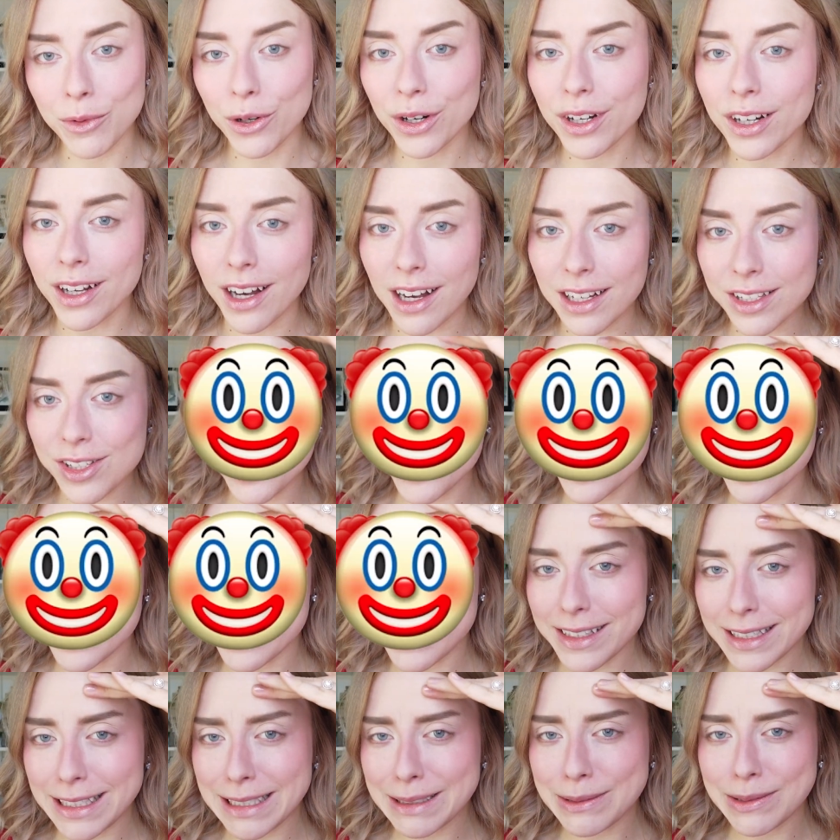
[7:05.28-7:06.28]
more
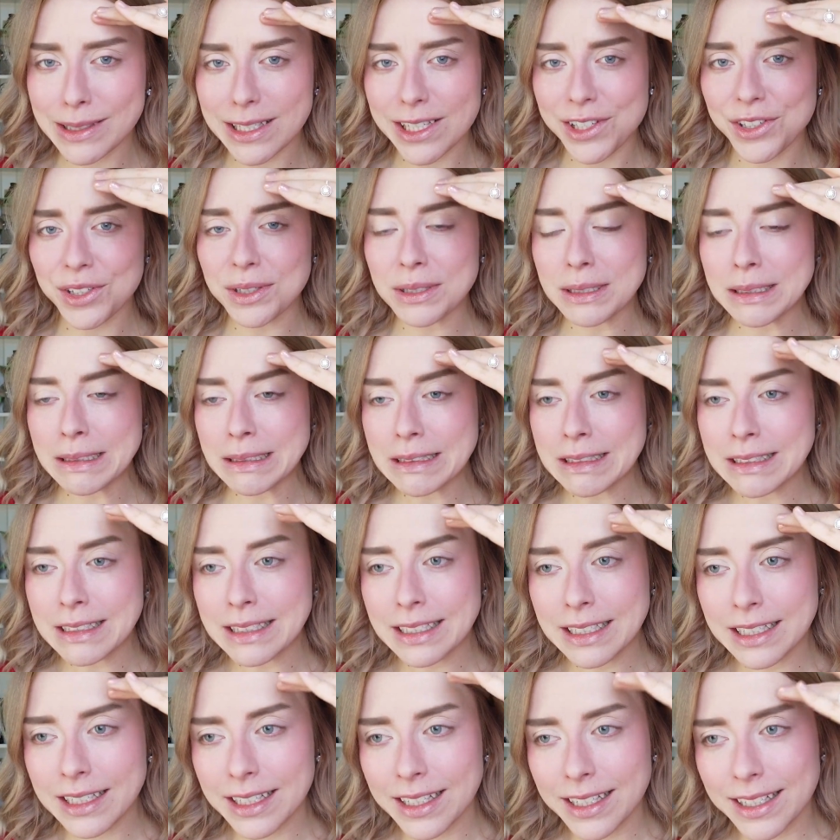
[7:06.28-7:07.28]
consciously, which
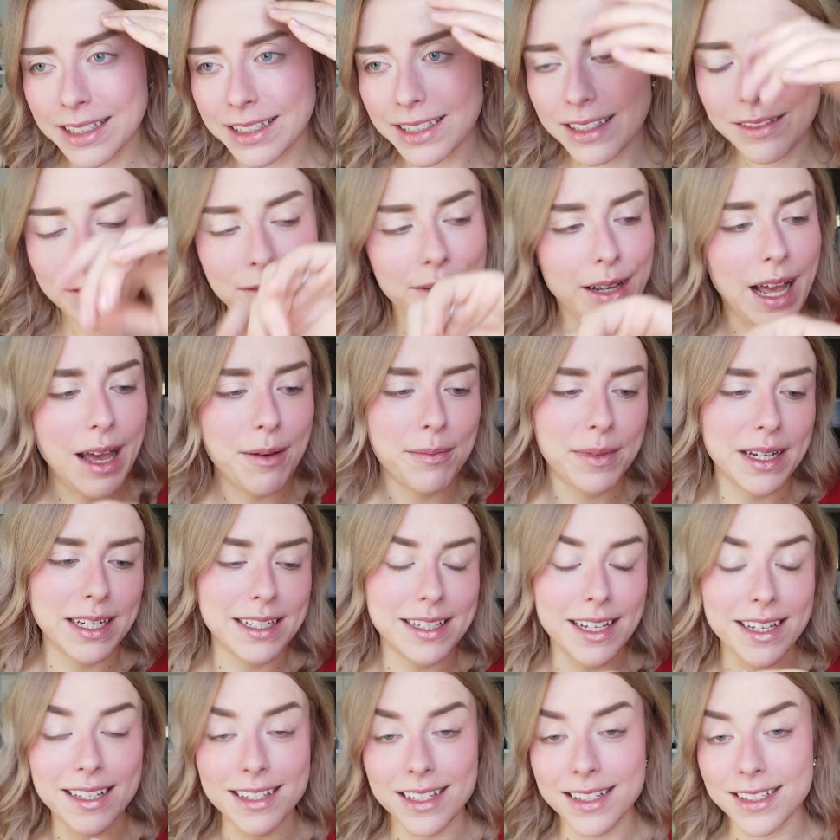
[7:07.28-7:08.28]
how many
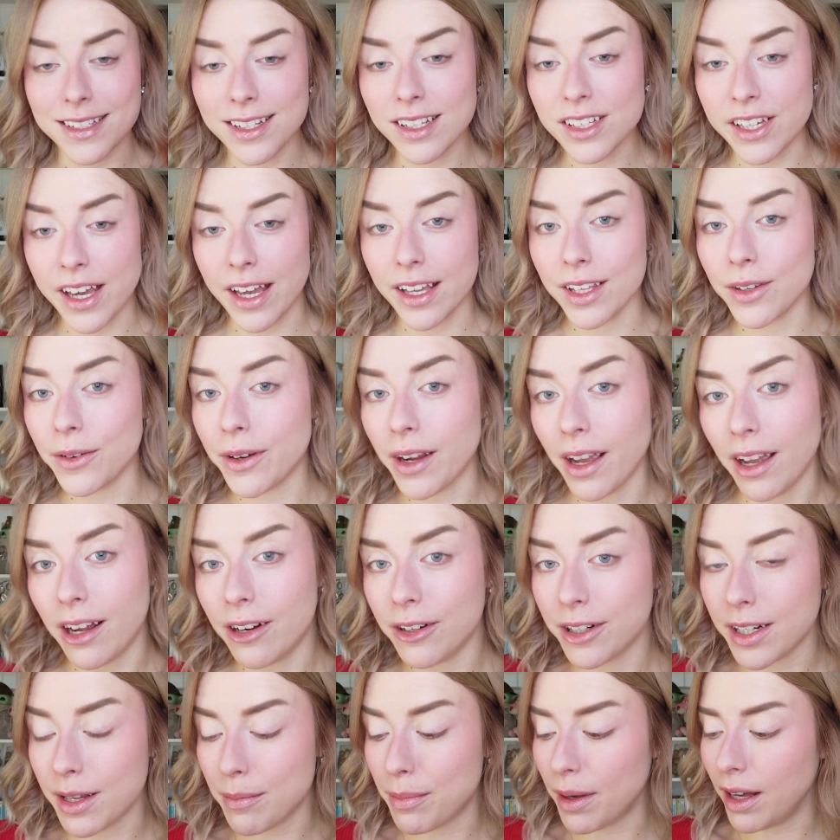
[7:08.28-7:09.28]
days into January I
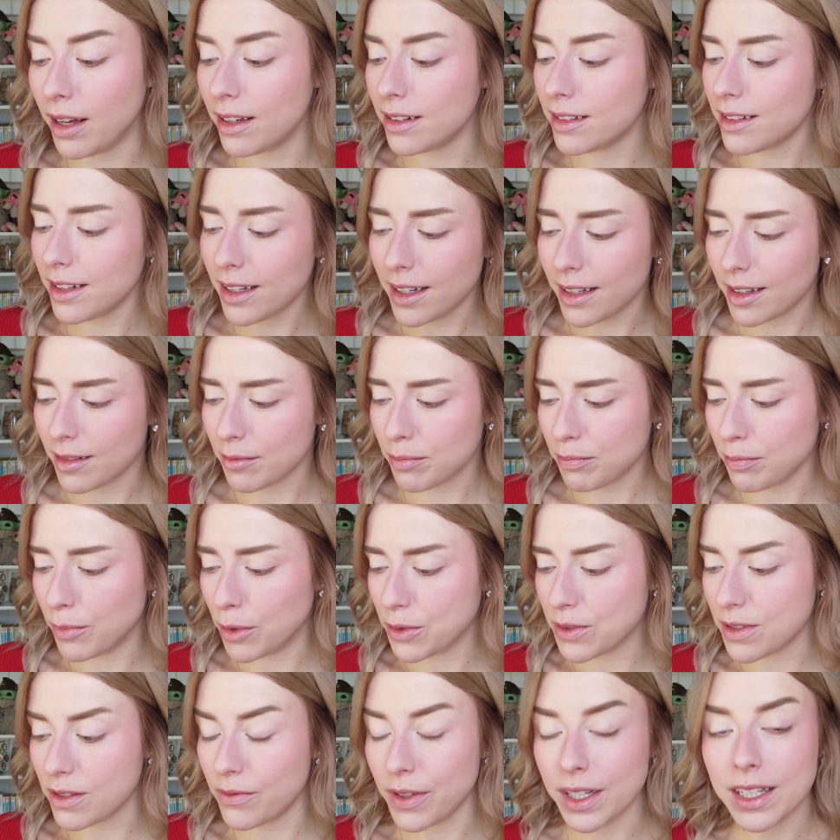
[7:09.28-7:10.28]
already bought uh,
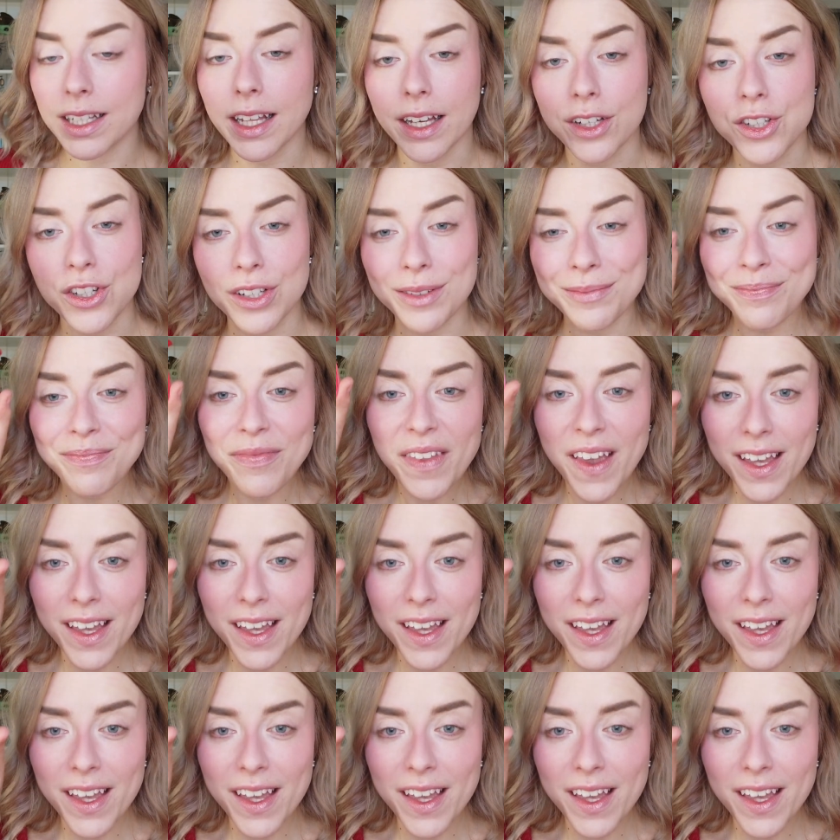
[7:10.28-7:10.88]
most of a collection.